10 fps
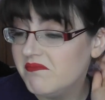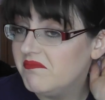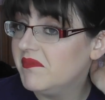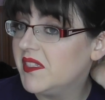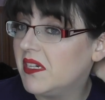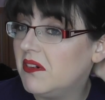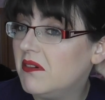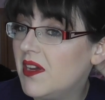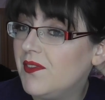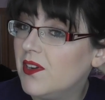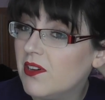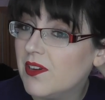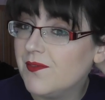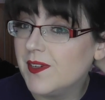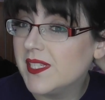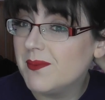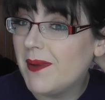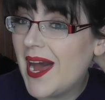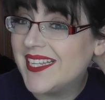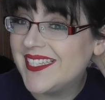So if you're looking for some
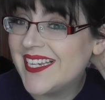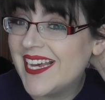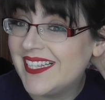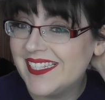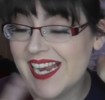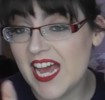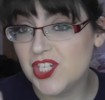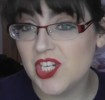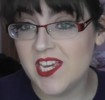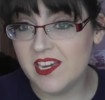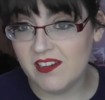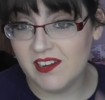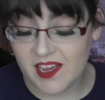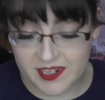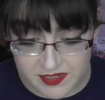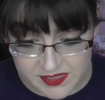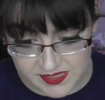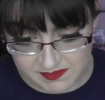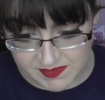pastel / neon liners,